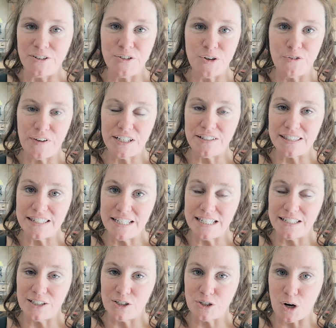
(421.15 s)
don't know if I just
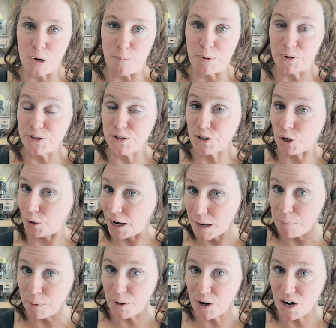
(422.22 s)
need a sharper
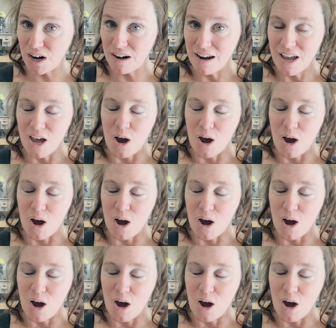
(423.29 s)
scraper